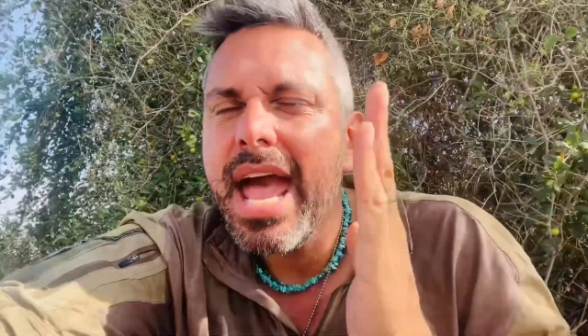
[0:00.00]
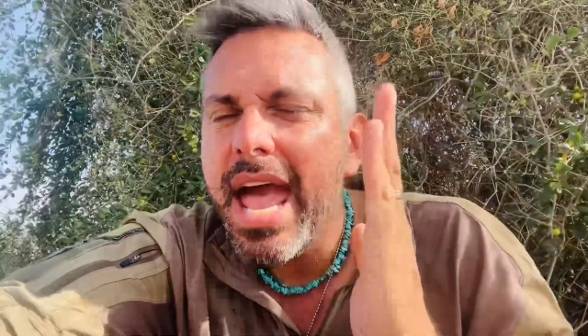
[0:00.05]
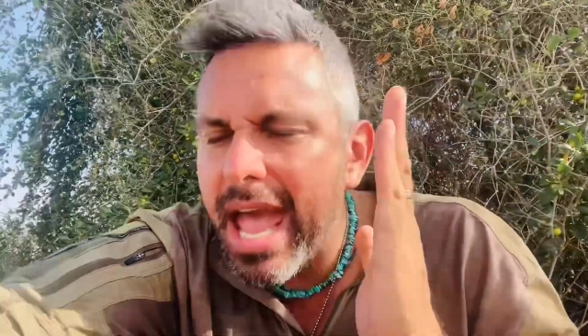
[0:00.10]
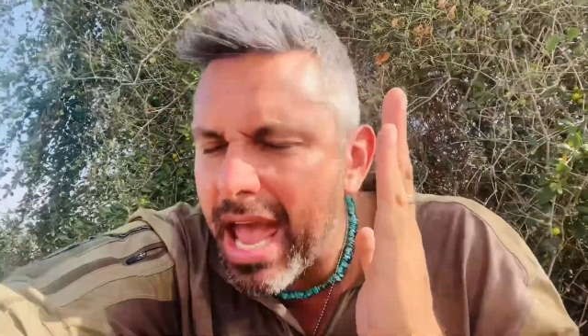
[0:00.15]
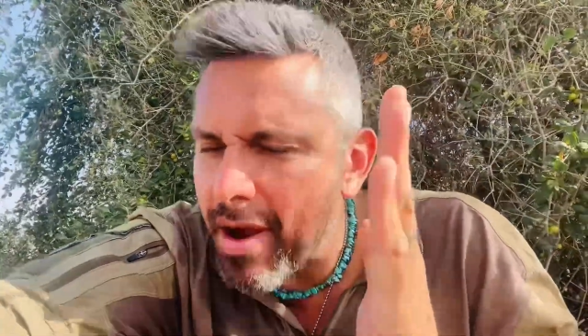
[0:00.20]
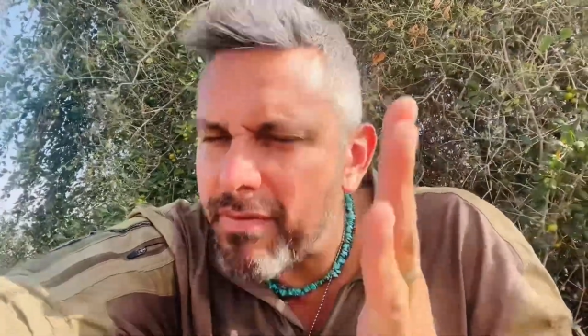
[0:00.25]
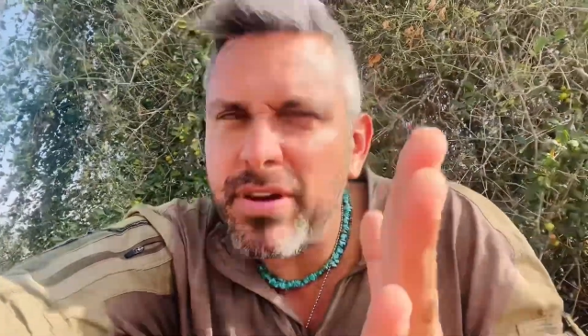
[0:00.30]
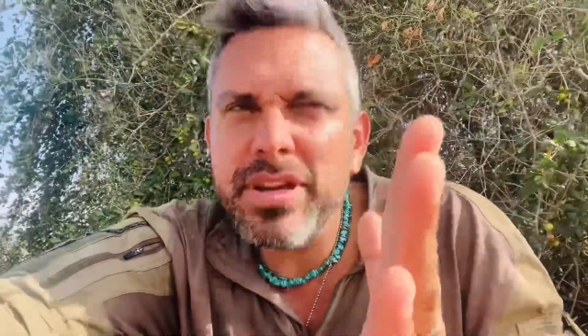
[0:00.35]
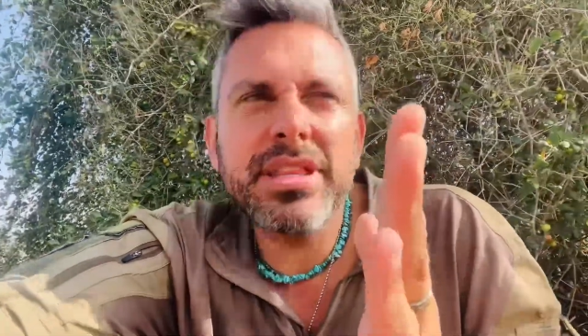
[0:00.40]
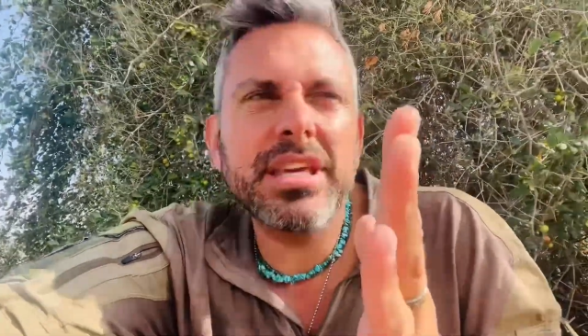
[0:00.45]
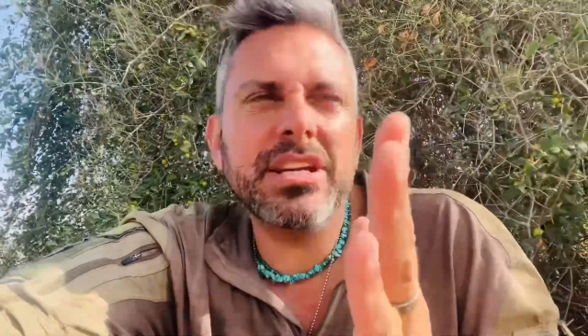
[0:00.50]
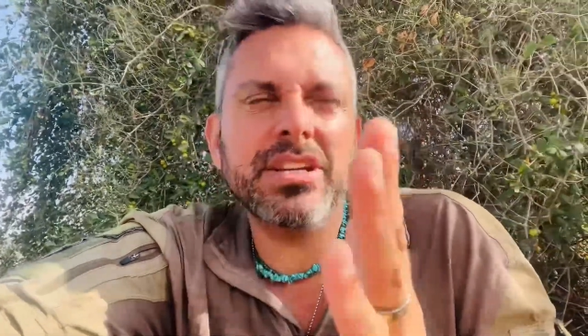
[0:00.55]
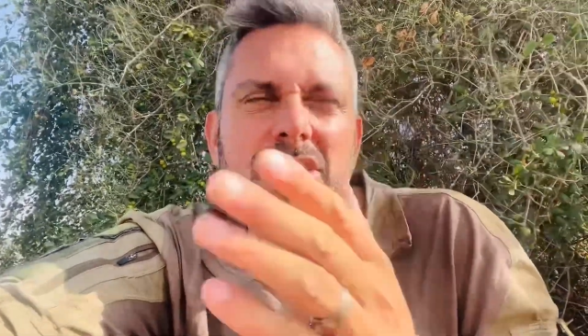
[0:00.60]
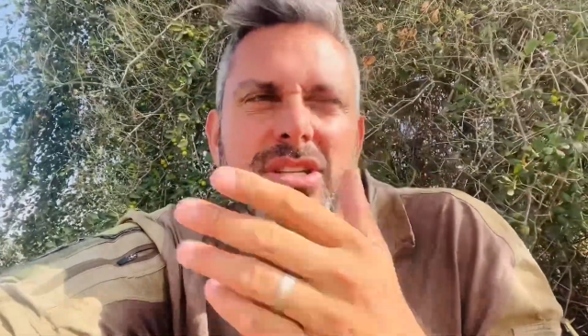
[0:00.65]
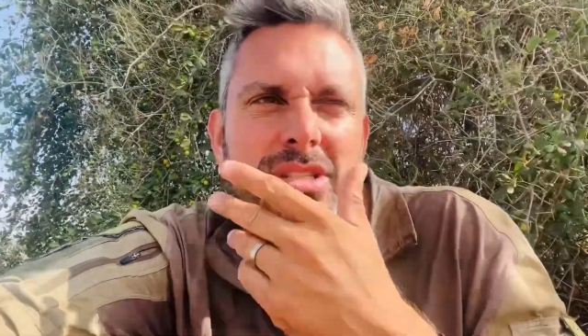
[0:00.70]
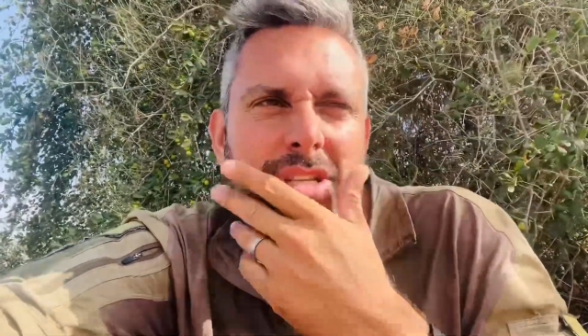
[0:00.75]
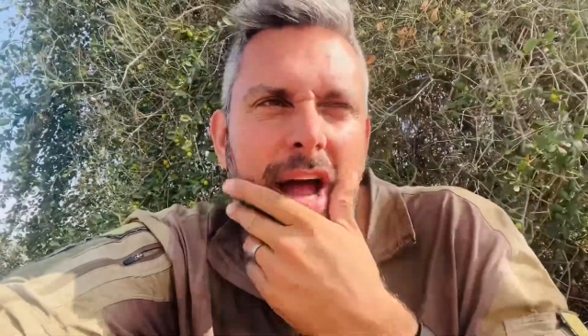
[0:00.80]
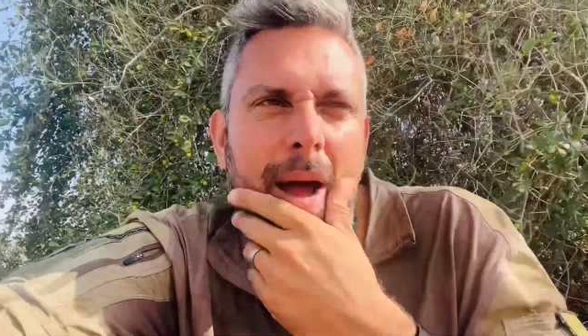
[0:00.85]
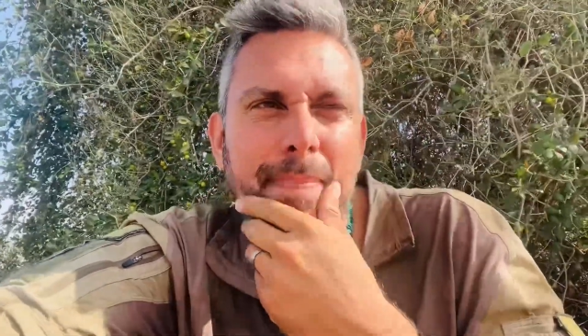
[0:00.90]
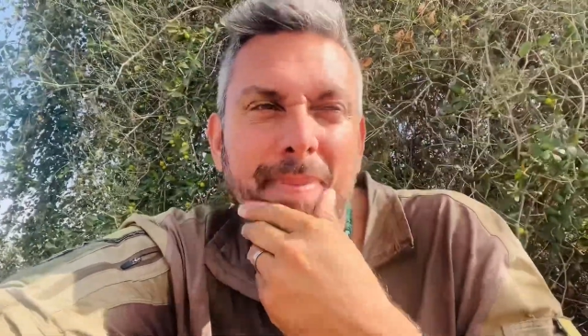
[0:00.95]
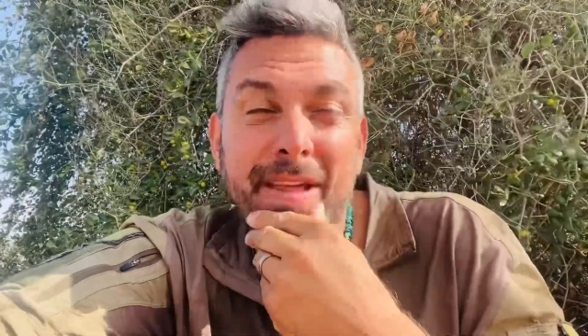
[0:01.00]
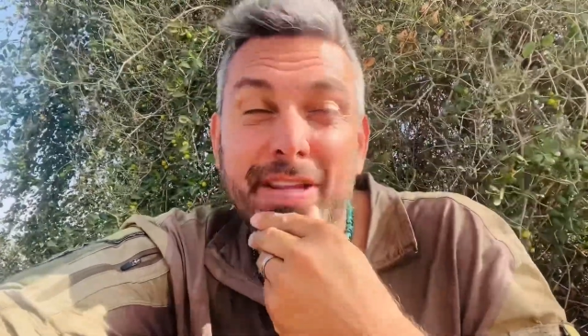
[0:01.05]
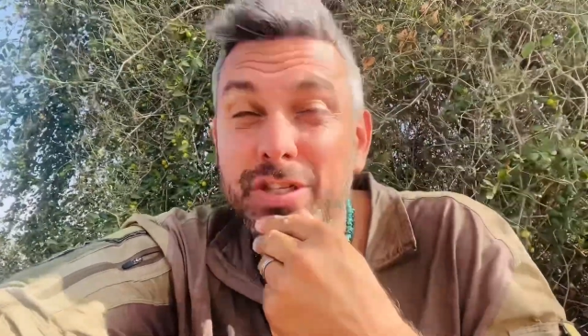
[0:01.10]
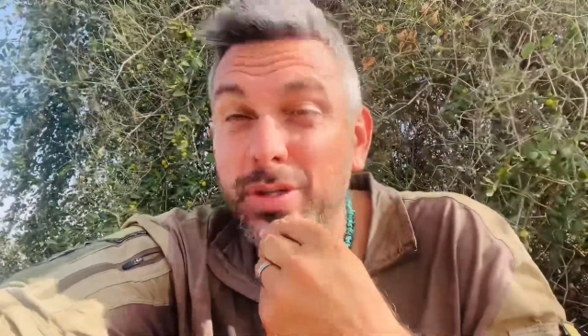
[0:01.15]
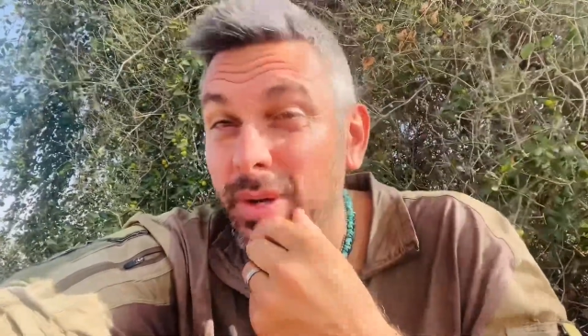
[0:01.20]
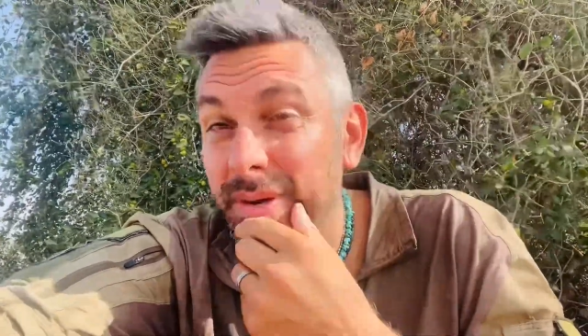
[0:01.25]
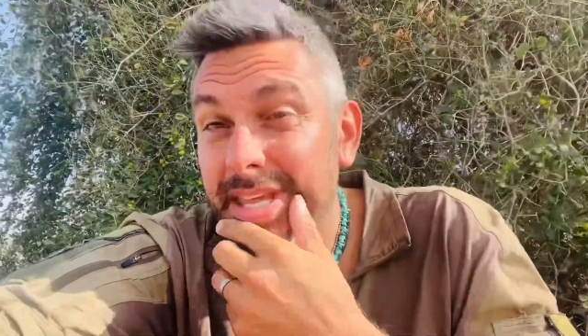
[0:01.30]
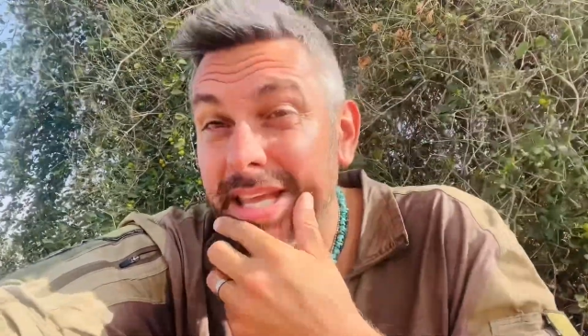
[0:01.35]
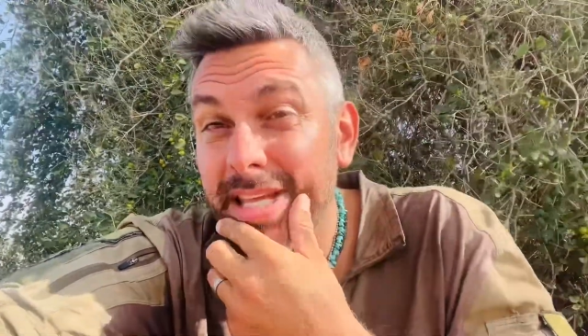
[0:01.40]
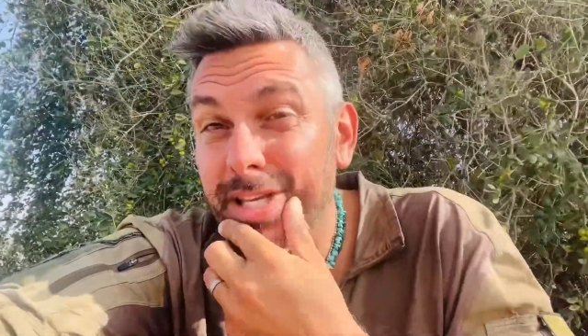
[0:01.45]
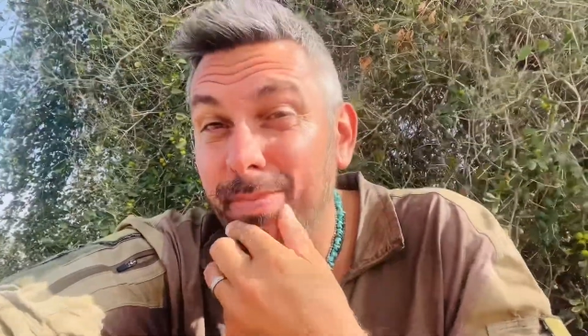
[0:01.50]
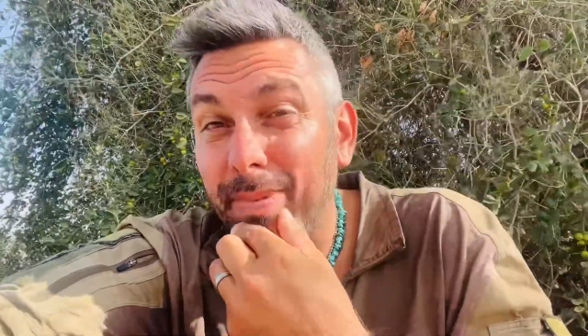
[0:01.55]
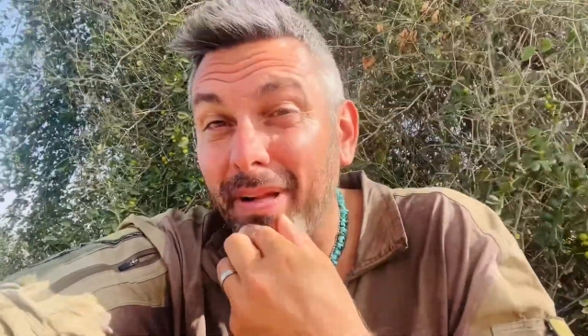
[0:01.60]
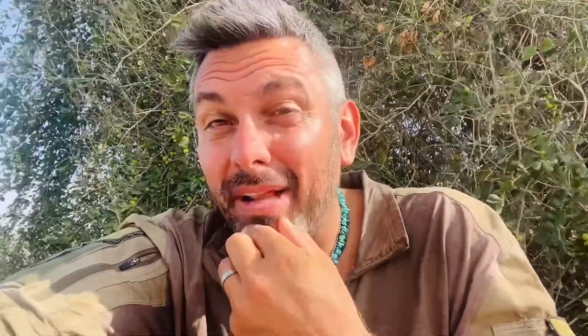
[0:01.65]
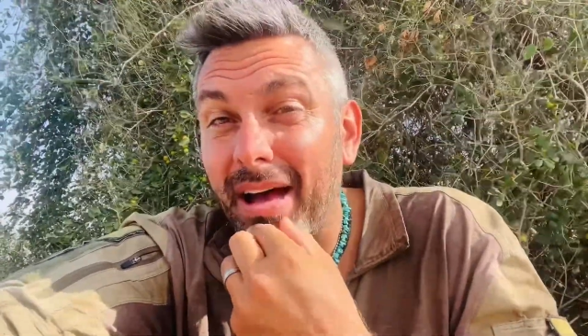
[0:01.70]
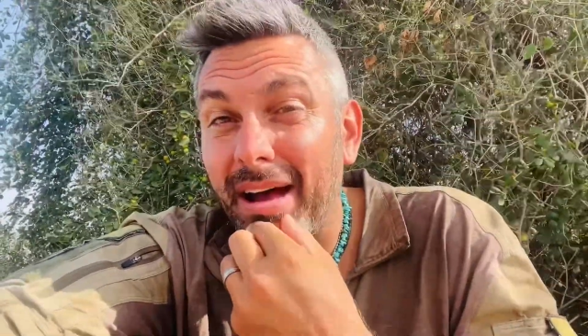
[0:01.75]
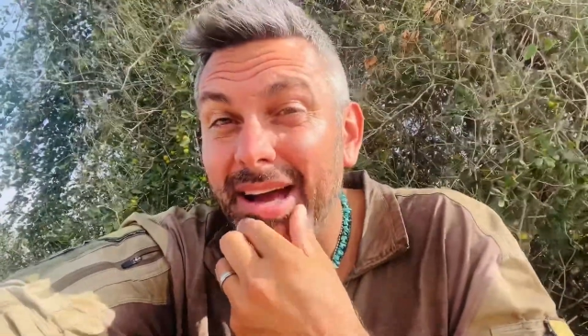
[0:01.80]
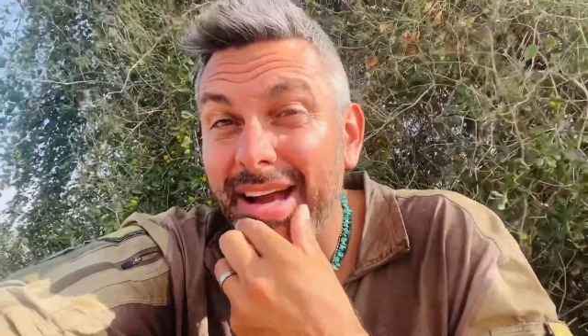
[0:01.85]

to stop that, and so did the Hezbollah,